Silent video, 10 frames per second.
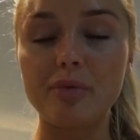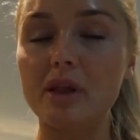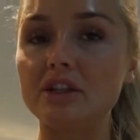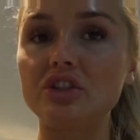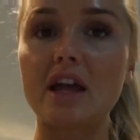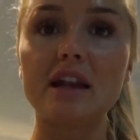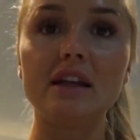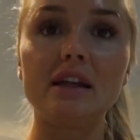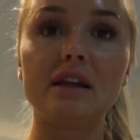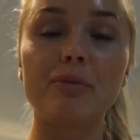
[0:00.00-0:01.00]
replenishes
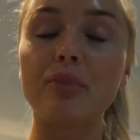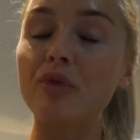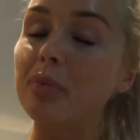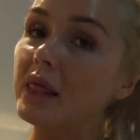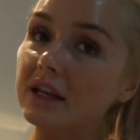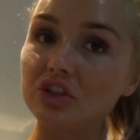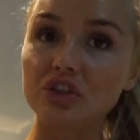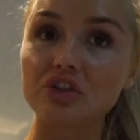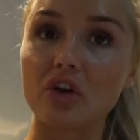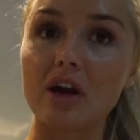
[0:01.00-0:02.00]
any
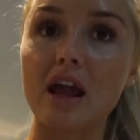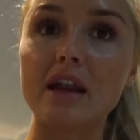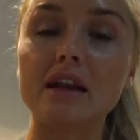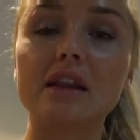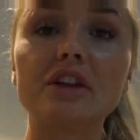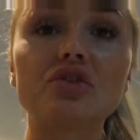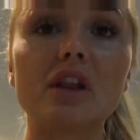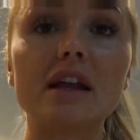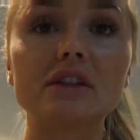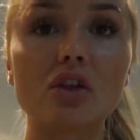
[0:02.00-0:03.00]

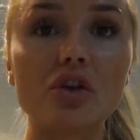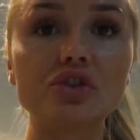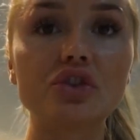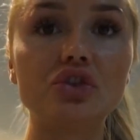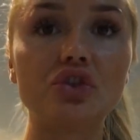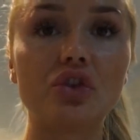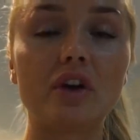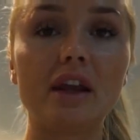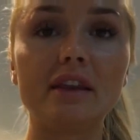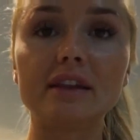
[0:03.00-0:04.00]
electrolytes lost
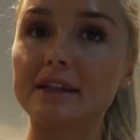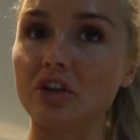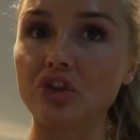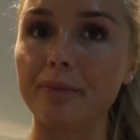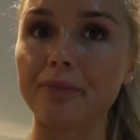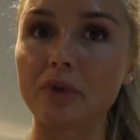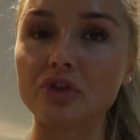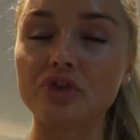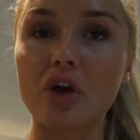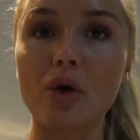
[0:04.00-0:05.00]
during the session.
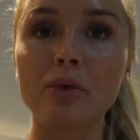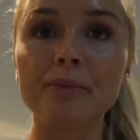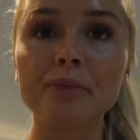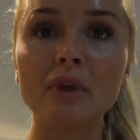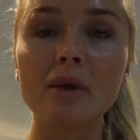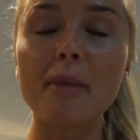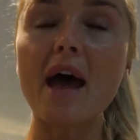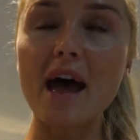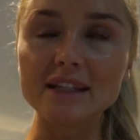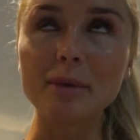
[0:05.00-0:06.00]
So
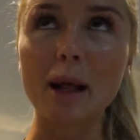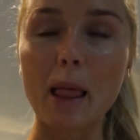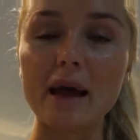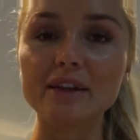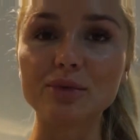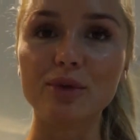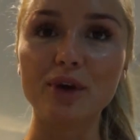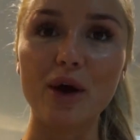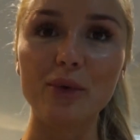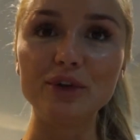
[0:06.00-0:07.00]
as my clients will
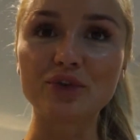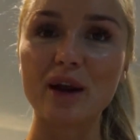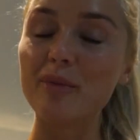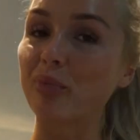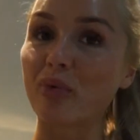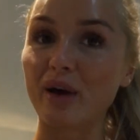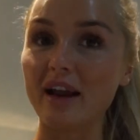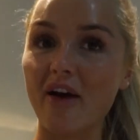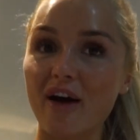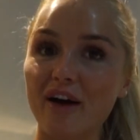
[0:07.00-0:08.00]
know, we train
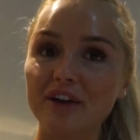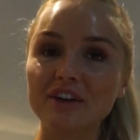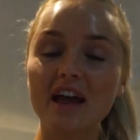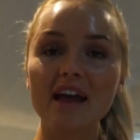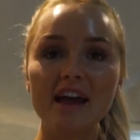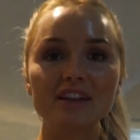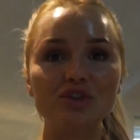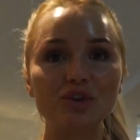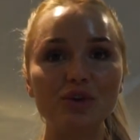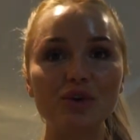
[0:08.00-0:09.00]
pretty hard
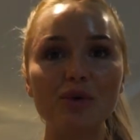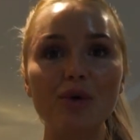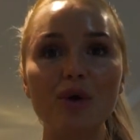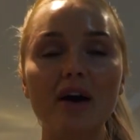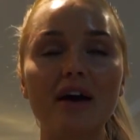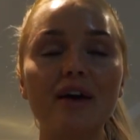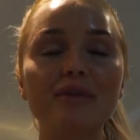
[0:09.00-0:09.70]
to